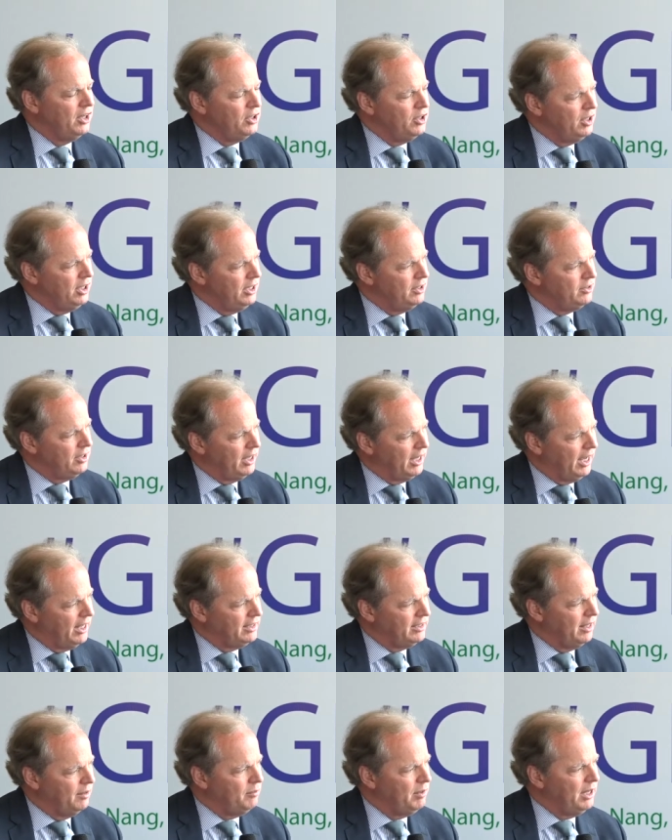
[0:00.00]
You need to
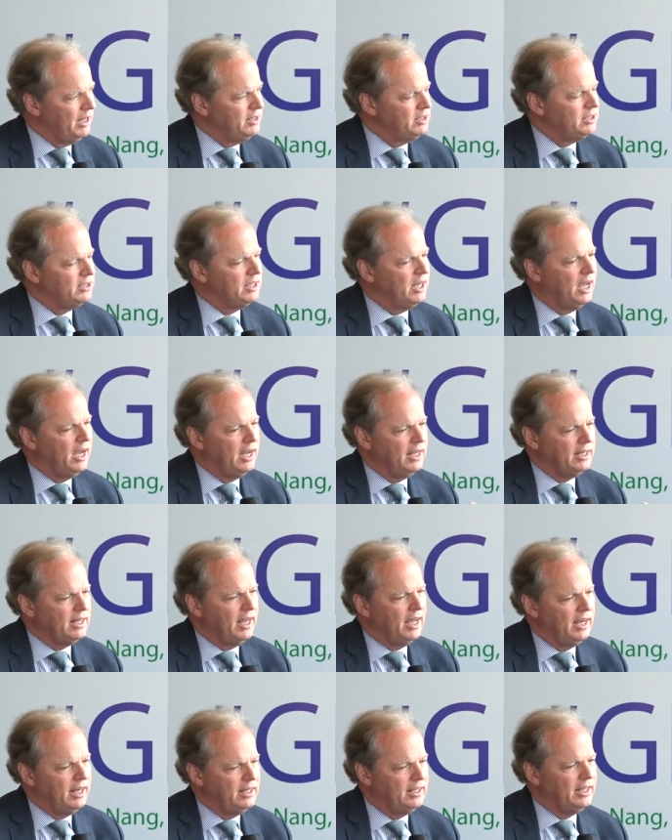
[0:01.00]
get them inside
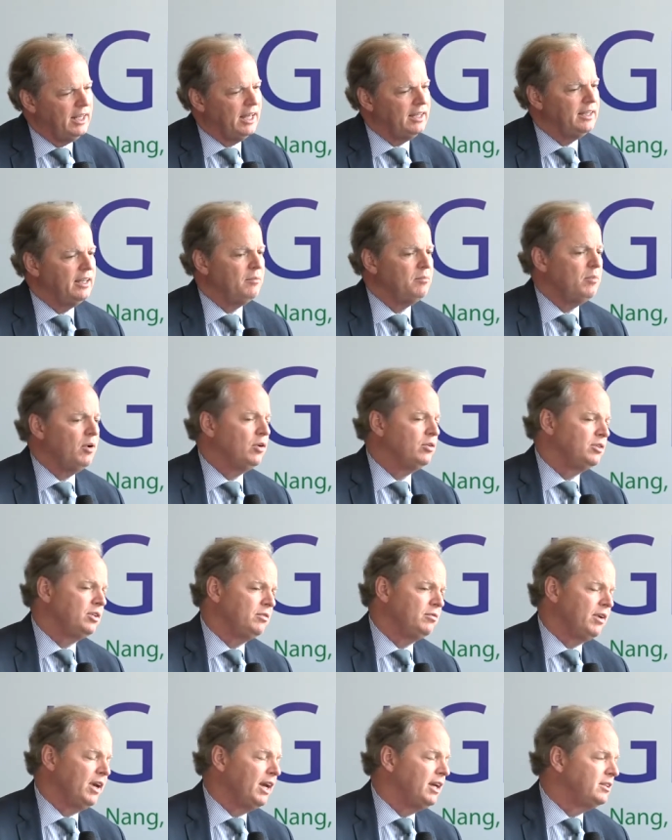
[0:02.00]
and get them
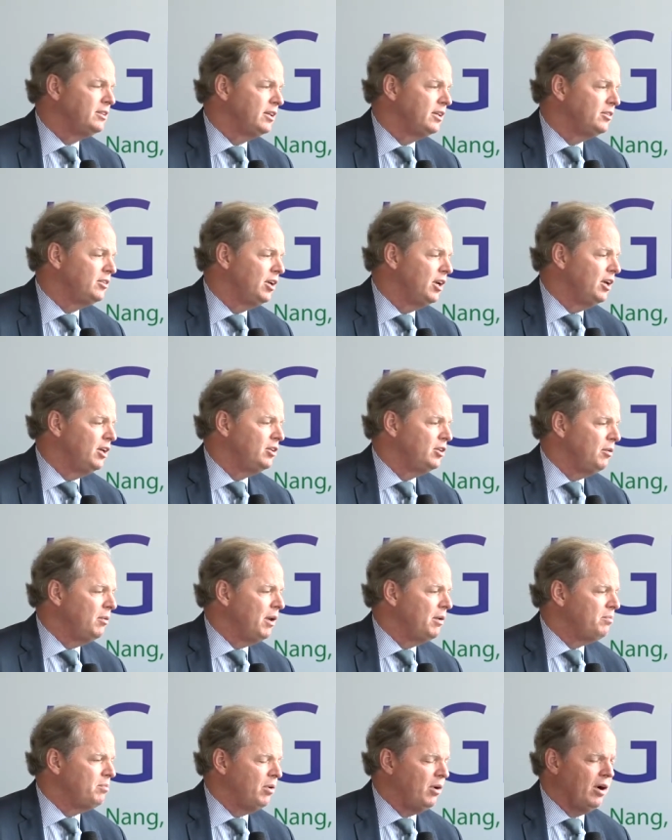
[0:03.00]
motivated to
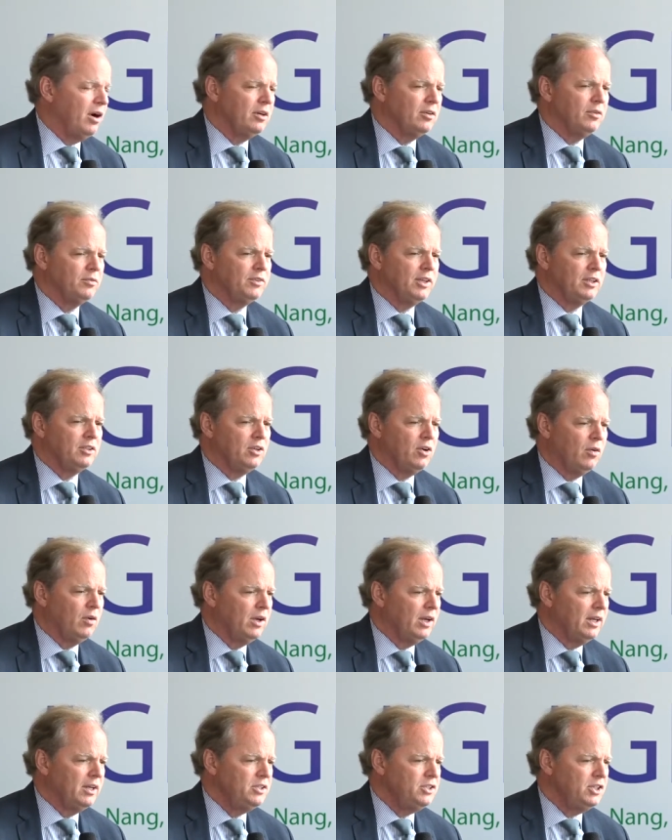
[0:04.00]
be part of that
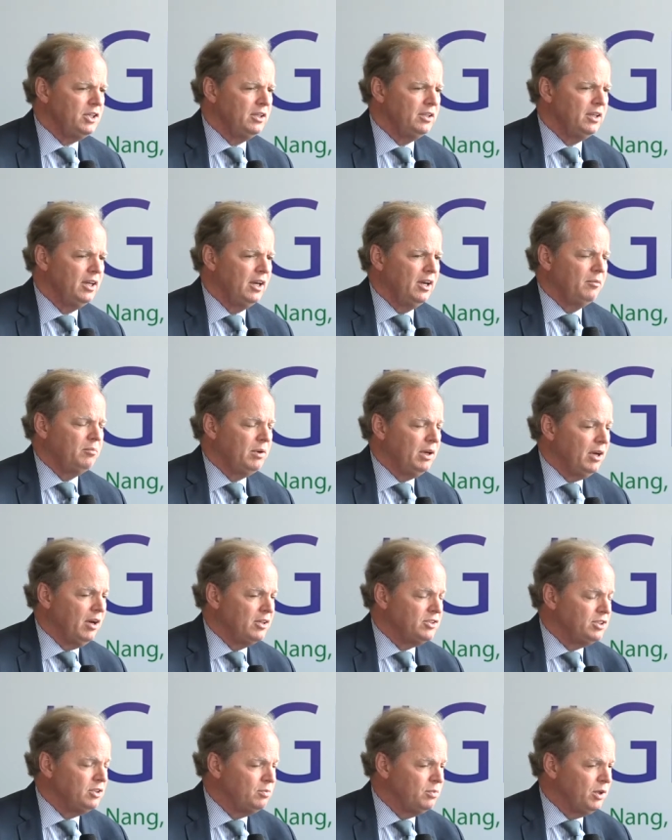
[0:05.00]
coalition
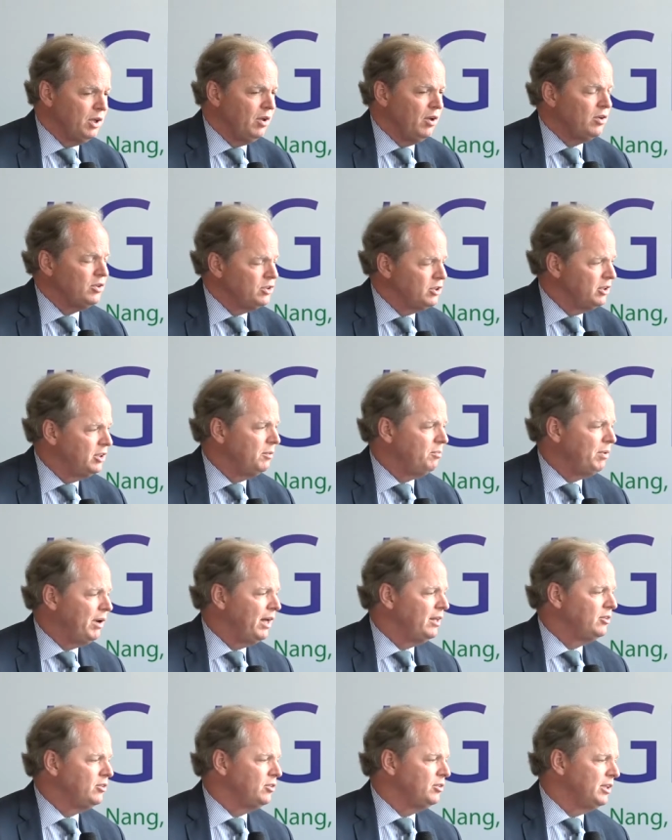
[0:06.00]
because it will also
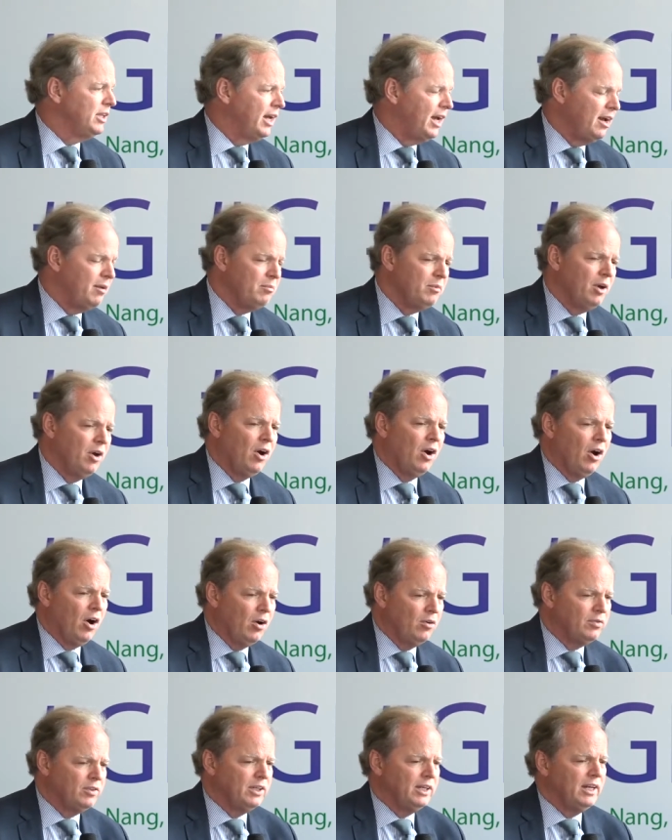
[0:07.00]
depend on them
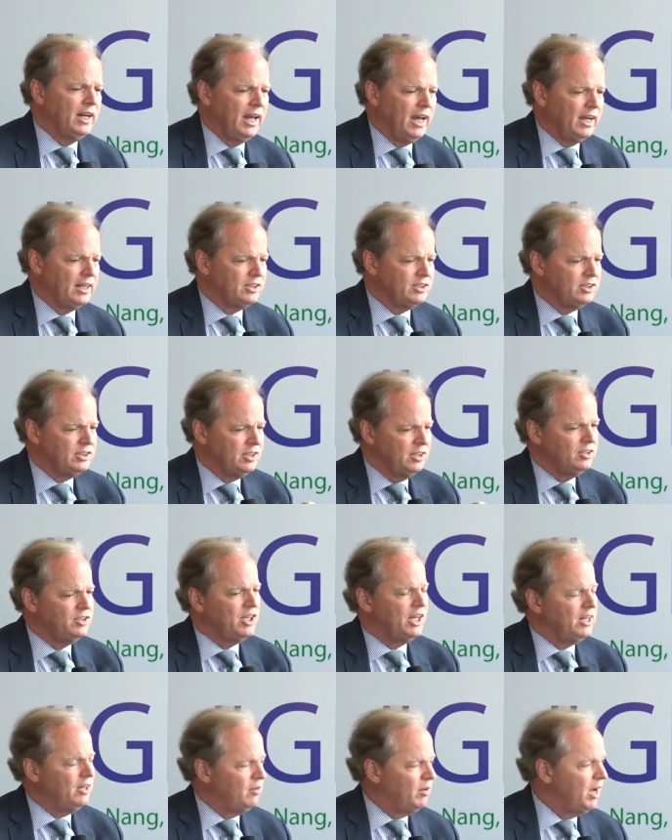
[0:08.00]
over the next
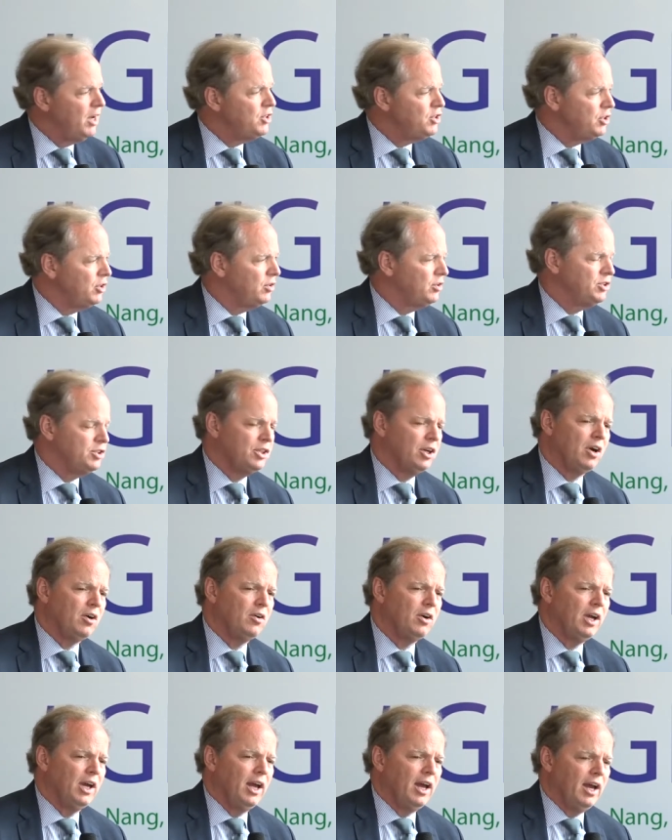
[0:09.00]
generation or
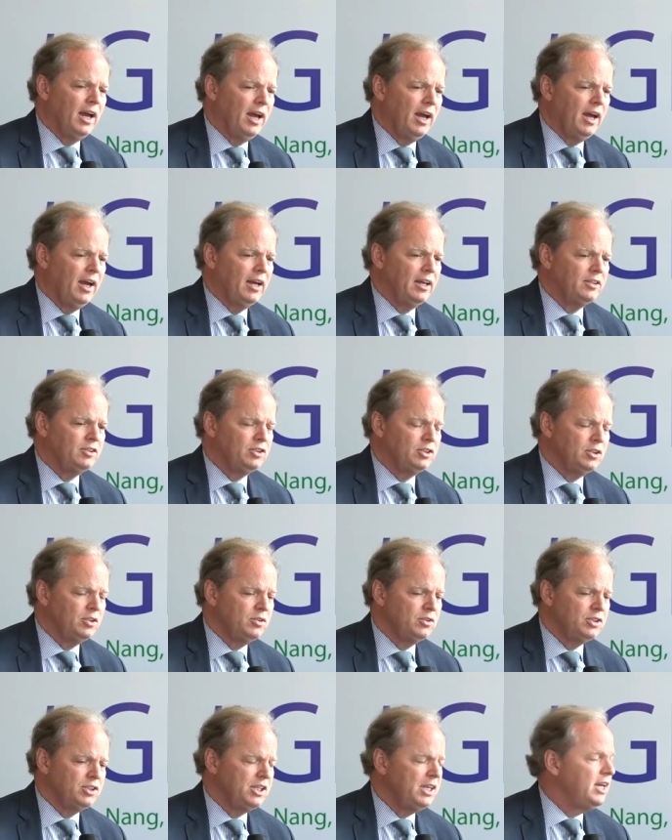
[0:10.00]
so uh,
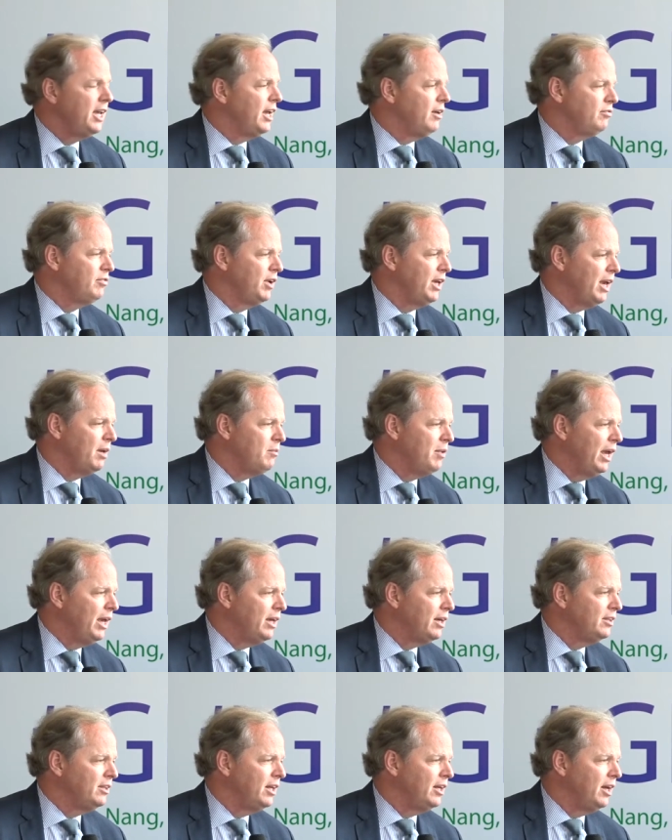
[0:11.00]
to see if we can
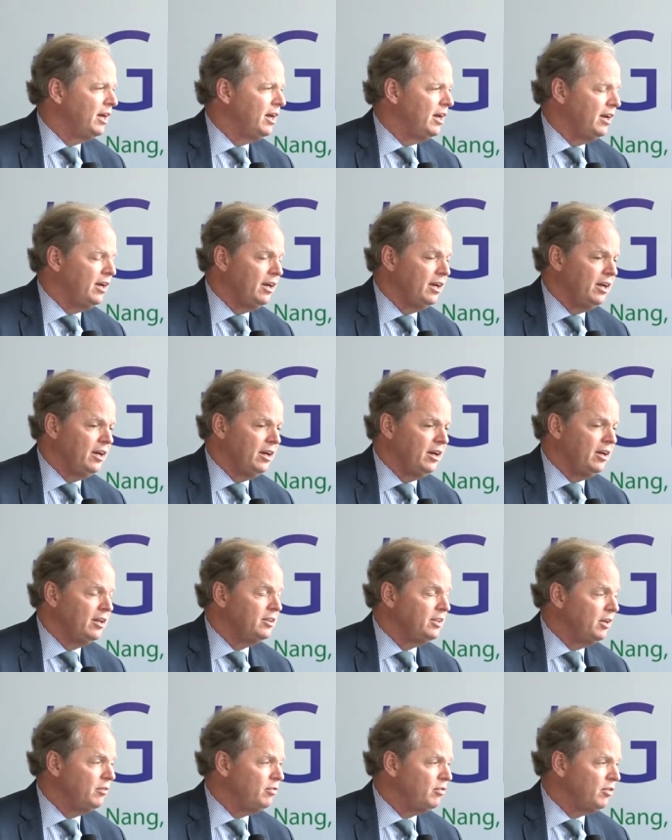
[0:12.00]
make a, a, uh, uh, a
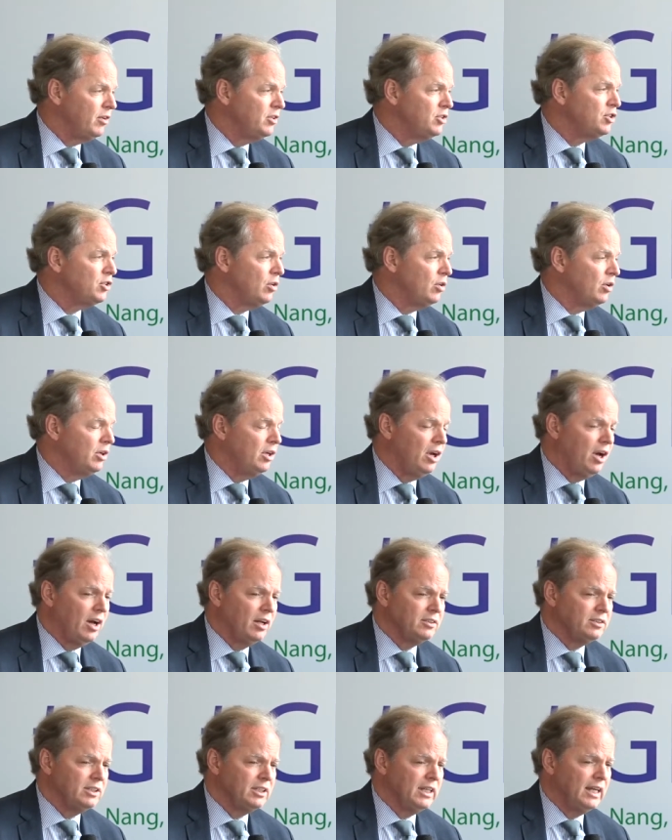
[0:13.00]
difference or
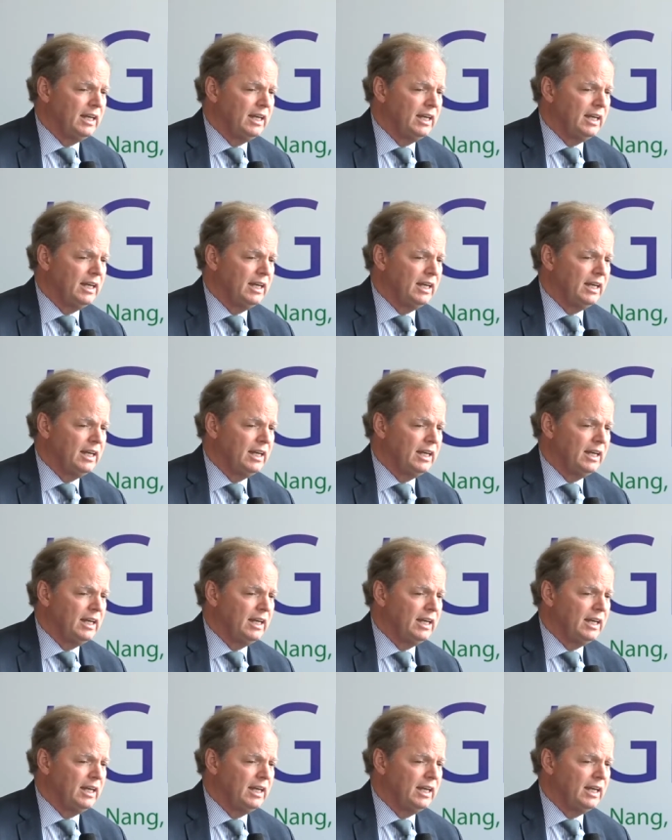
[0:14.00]
not.